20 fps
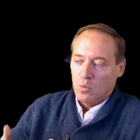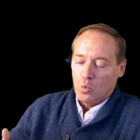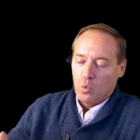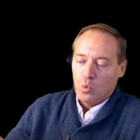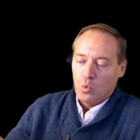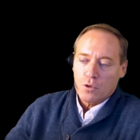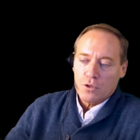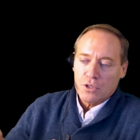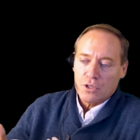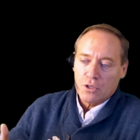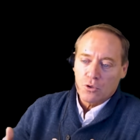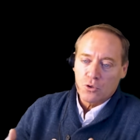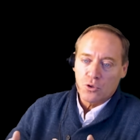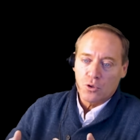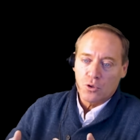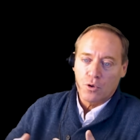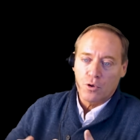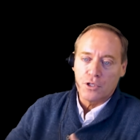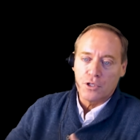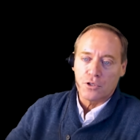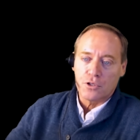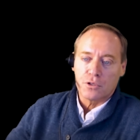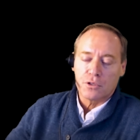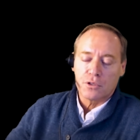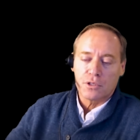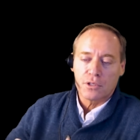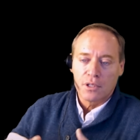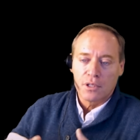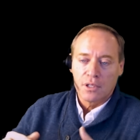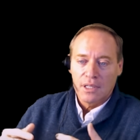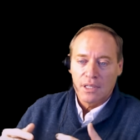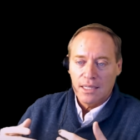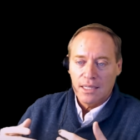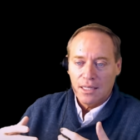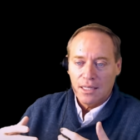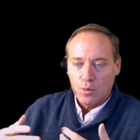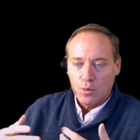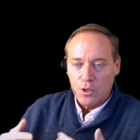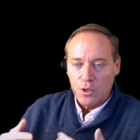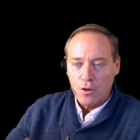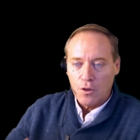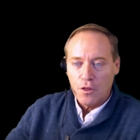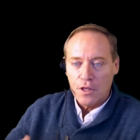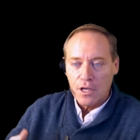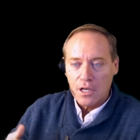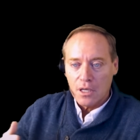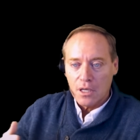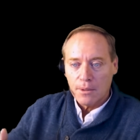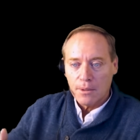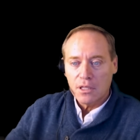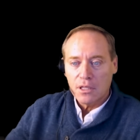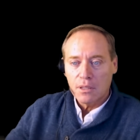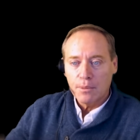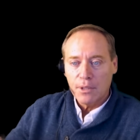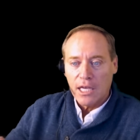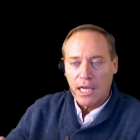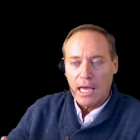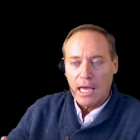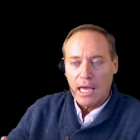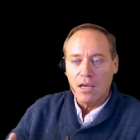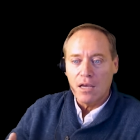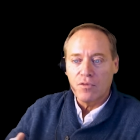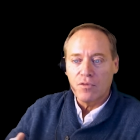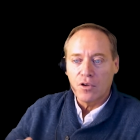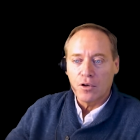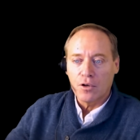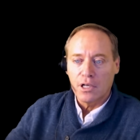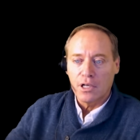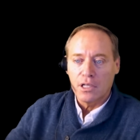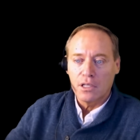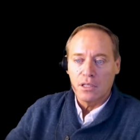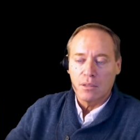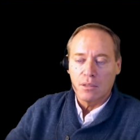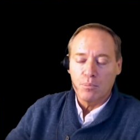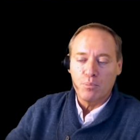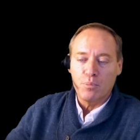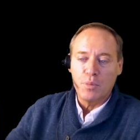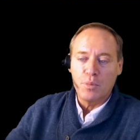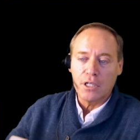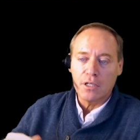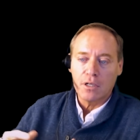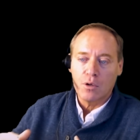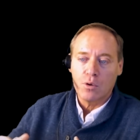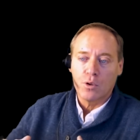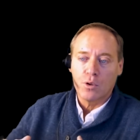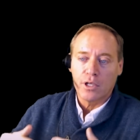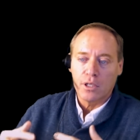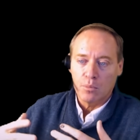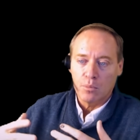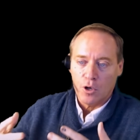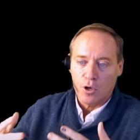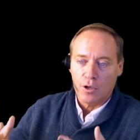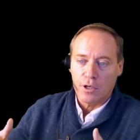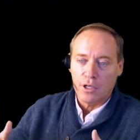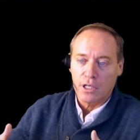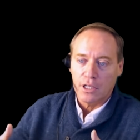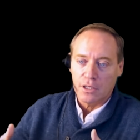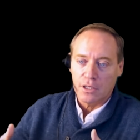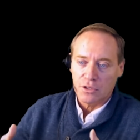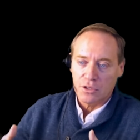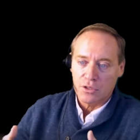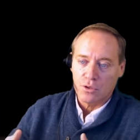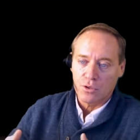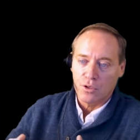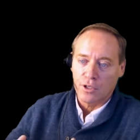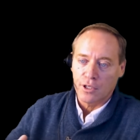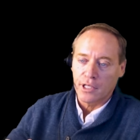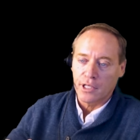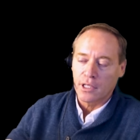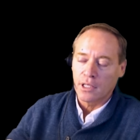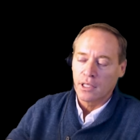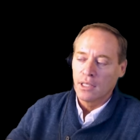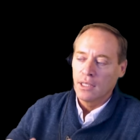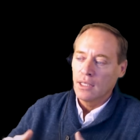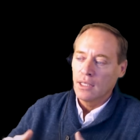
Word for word: We're social creatures. When you think about the behavior in the Bitcoin marketing story,